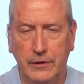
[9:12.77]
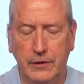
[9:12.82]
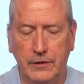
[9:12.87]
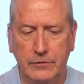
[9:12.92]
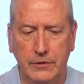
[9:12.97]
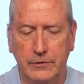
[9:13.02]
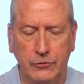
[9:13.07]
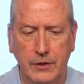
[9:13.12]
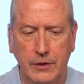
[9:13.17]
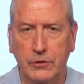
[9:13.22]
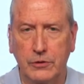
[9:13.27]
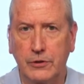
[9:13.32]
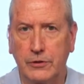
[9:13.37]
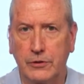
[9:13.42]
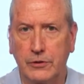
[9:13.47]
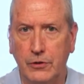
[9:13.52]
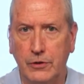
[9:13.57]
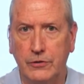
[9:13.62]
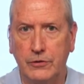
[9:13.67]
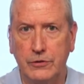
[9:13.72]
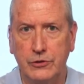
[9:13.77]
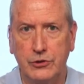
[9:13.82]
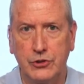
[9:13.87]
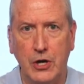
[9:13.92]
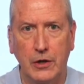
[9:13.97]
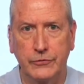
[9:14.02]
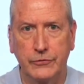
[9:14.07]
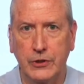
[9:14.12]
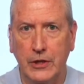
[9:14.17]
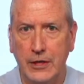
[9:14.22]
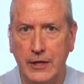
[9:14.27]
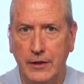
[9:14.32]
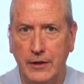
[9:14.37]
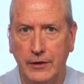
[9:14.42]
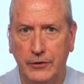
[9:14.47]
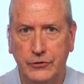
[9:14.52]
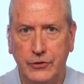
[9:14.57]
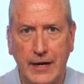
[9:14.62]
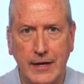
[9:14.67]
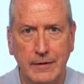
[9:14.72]
district attorneys and sheriffs.
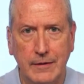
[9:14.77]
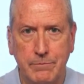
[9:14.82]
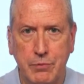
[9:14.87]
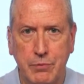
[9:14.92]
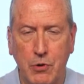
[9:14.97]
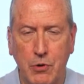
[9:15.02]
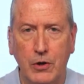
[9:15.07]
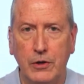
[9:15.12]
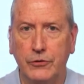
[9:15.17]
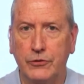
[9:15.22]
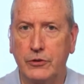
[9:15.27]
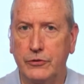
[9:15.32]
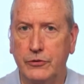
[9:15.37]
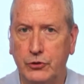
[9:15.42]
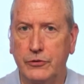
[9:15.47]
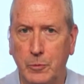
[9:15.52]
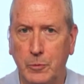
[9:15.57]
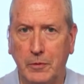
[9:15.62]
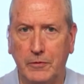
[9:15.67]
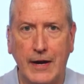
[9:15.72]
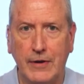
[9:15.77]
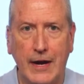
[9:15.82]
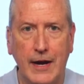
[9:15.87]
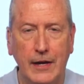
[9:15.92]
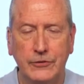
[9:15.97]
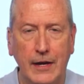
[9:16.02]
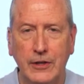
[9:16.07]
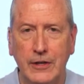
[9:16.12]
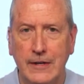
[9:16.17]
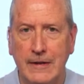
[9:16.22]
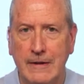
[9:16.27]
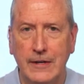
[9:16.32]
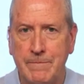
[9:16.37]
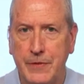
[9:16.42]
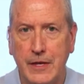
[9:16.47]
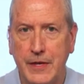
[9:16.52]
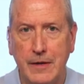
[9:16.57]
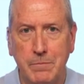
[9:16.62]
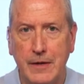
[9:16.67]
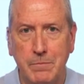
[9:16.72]
Second part is to supervise
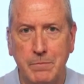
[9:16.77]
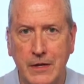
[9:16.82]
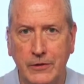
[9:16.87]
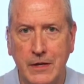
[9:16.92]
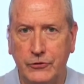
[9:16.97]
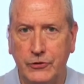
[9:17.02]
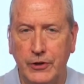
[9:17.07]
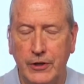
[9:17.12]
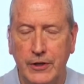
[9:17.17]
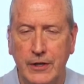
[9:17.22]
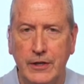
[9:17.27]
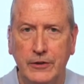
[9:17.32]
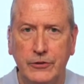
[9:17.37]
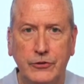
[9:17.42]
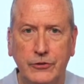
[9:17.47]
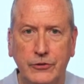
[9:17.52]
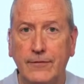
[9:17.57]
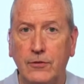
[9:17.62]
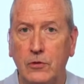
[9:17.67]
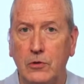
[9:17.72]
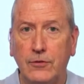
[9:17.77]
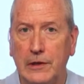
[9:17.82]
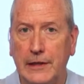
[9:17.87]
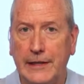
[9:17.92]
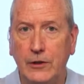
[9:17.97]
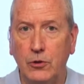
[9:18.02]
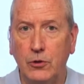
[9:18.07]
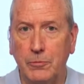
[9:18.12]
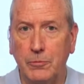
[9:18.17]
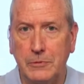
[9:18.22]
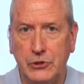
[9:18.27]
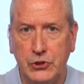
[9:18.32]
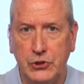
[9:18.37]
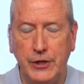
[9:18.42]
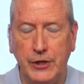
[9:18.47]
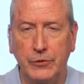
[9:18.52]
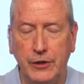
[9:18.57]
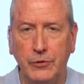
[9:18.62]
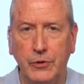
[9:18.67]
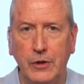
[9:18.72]
the immense civil legal
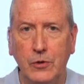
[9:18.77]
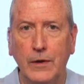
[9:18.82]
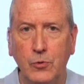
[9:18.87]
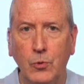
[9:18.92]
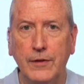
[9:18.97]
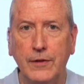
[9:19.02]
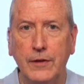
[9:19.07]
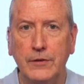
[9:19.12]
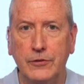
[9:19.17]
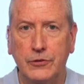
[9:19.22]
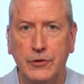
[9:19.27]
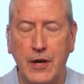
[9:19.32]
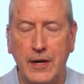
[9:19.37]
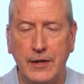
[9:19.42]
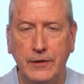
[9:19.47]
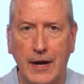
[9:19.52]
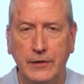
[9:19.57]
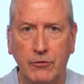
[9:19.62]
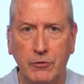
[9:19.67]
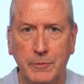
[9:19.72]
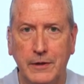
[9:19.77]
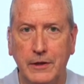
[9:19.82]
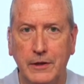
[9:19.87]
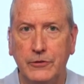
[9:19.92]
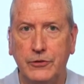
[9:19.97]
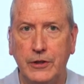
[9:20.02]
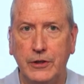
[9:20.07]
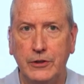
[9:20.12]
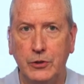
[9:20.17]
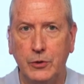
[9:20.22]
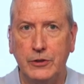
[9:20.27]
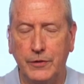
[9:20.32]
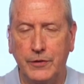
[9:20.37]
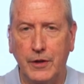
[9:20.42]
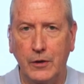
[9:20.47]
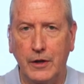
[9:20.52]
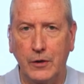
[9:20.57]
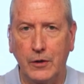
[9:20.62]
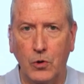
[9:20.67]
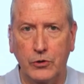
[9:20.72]
machinery within state government and see to it
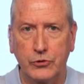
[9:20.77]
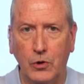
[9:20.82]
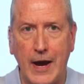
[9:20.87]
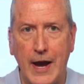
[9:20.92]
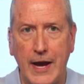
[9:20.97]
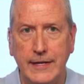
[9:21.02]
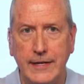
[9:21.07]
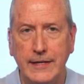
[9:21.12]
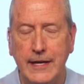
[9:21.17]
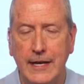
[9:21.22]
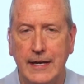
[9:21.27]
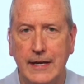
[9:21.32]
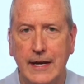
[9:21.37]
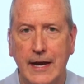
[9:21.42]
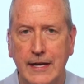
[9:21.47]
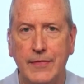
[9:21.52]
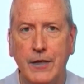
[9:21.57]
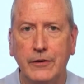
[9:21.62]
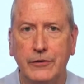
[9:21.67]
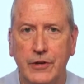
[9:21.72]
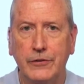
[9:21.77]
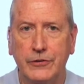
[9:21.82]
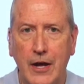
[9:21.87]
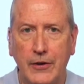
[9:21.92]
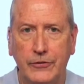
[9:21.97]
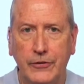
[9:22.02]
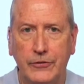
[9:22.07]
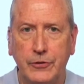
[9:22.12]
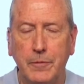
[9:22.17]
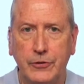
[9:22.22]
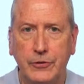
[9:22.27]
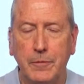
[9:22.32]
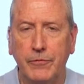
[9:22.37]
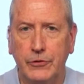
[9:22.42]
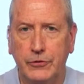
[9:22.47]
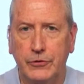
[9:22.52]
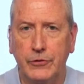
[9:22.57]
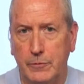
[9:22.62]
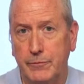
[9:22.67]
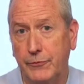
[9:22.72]
that it works right and that it's not
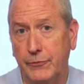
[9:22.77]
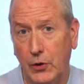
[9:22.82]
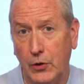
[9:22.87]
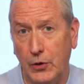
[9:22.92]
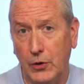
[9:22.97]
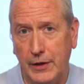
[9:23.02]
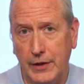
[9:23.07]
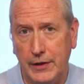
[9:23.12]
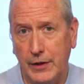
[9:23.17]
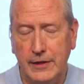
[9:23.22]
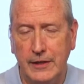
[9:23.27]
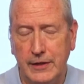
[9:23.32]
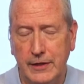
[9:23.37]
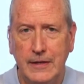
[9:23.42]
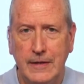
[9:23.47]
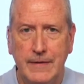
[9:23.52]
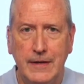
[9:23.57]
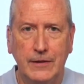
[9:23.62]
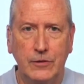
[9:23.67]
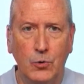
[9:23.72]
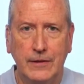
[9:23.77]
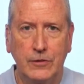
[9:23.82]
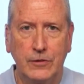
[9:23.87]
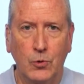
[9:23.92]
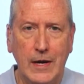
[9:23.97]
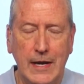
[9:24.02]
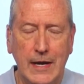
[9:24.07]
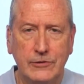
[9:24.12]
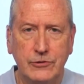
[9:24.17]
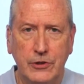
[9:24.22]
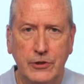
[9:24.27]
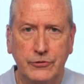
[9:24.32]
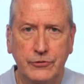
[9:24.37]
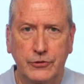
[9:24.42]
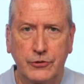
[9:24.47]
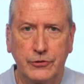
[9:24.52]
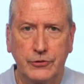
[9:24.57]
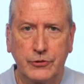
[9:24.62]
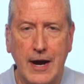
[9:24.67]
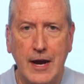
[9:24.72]
subverted in the way I just
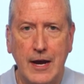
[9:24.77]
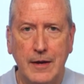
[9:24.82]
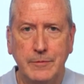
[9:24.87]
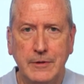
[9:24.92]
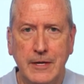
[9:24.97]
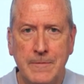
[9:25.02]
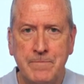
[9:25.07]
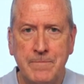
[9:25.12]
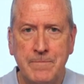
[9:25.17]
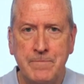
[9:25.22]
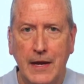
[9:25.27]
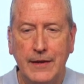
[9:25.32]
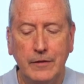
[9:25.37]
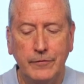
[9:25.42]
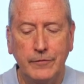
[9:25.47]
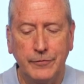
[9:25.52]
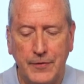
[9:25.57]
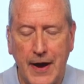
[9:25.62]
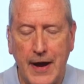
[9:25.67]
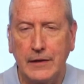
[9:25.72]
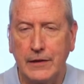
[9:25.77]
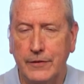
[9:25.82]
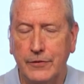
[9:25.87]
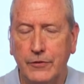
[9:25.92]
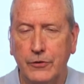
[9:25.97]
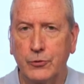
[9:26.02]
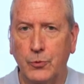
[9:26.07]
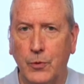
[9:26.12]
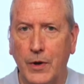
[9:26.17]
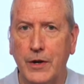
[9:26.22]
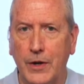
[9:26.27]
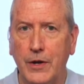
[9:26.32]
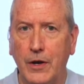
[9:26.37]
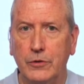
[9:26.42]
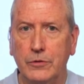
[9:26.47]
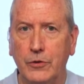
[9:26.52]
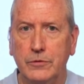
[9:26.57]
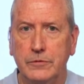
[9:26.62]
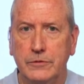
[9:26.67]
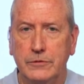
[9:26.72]
described. And then finally, there's one
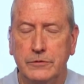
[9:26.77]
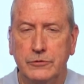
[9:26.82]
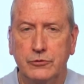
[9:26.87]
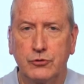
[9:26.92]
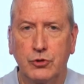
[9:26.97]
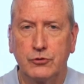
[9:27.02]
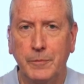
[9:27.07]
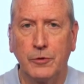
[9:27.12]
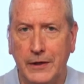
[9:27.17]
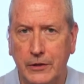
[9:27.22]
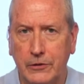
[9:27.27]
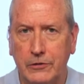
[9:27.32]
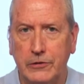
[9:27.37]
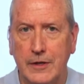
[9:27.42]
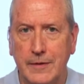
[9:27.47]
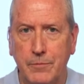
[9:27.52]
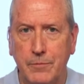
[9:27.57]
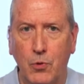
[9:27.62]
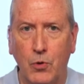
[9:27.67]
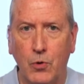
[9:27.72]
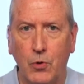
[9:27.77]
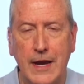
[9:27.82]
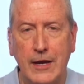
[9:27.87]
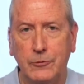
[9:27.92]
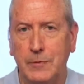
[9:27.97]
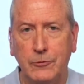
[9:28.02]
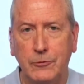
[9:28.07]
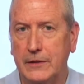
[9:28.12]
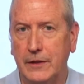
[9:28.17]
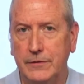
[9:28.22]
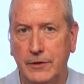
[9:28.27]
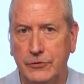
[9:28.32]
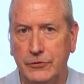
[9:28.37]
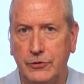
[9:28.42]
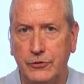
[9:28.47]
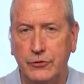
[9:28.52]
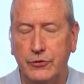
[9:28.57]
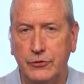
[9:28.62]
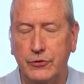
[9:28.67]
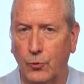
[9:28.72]
other tremendously important aspect, and
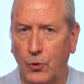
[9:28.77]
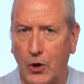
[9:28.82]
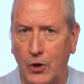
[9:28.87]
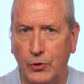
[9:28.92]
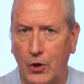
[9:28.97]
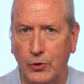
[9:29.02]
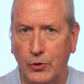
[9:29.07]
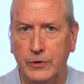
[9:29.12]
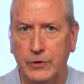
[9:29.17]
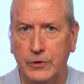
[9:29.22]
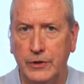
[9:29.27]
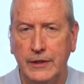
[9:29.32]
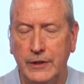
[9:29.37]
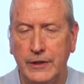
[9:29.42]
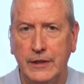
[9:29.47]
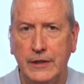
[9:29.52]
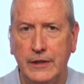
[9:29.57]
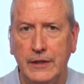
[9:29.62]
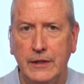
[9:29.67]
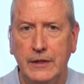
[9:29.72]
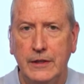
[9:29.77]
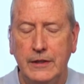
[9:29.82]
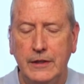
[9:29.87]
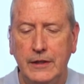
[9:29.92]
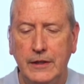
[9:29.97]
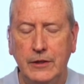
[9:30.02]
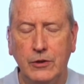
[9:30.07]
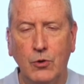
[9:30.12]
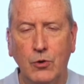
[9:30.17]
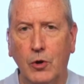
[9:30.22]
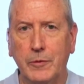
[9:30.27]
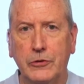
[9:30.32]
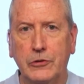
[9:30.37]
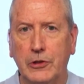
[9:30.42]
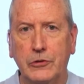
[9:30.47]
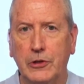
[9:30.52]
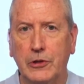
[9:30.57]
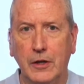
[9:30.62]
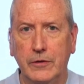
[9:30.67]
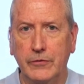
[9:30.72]
this has grown
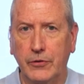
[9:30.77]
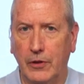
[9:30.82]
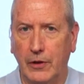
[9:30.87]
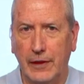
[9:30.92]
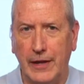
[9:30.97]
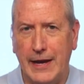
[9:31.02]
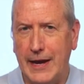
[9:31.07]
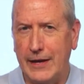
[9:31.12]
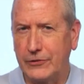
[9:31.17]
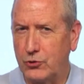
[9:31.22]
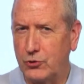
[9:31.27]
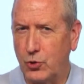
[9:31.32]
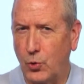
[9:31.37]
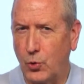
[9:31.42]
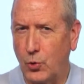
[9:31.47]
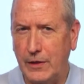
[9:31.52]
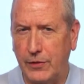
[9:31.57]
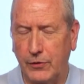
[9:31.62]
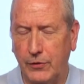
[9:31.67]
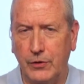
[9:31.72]
enormously over the last 20